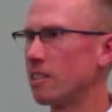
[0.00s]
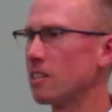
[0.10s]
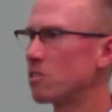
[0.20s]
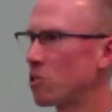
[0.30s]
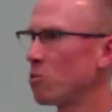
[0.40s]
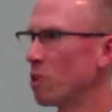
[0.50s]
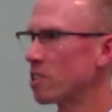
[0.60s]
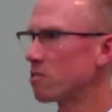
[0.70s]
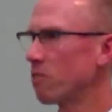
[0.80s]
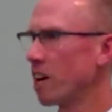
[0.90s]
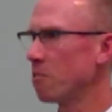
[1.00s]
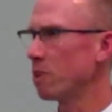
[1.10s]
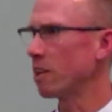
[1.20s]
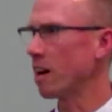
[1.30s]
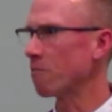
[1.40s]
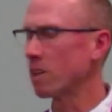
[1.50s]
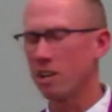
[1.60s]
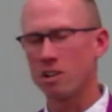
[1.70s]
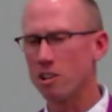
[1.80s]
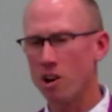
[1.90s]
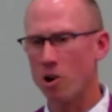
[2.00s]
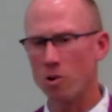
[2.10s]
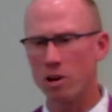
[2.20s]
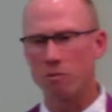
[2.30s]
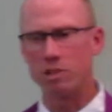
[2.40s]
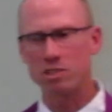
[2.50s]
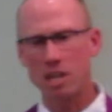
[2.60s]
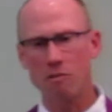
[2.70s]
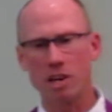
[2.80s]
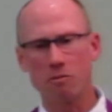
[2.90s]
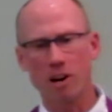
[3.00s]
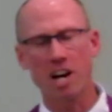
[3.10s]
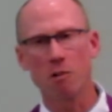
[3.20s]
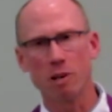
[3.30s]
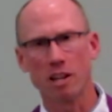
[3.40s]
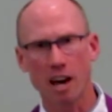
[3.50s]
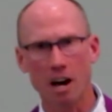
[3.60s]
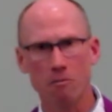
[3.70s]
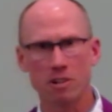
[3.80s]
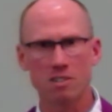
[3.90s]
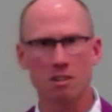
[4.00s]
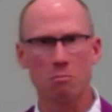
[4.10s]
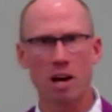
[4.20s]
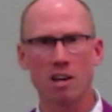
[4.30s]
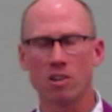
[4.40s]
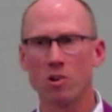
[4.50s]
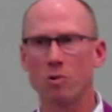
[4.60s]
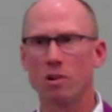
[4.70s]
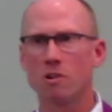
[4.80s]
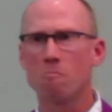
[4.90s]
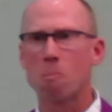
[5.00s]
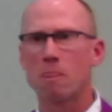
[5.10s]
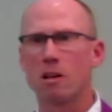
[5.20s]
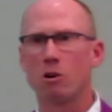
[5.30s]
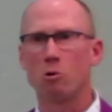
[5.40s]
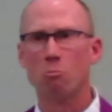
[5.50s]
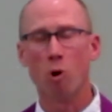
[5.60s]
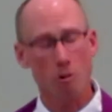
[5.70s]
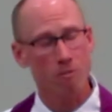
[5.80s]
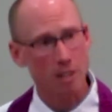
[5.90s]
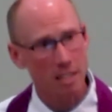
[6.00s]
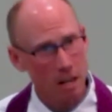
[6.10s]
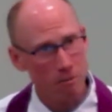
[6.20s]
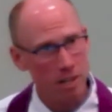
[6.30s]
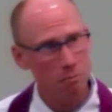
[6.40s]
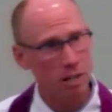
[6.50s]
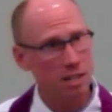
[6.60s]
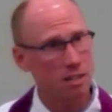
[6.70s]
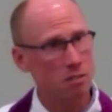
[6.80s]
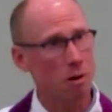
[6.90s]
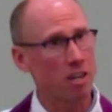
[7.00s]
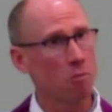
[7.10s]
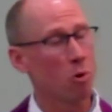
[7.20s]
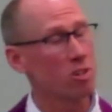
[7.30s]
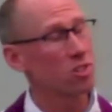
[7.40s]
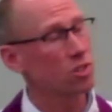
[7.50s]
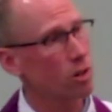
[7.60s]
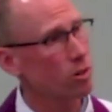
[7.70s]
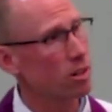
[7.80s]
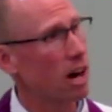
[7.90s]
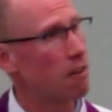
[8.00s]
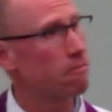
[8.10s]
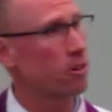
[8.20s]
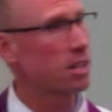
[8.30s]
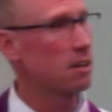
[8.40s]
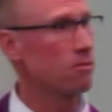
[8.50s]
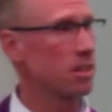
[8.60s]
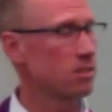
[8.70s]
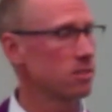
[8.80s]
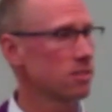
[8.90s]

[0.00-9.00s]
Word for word: get too much about F. No, receiving vitamin F doesn't make you more forgiven, but it does make you more certain of forgiveness.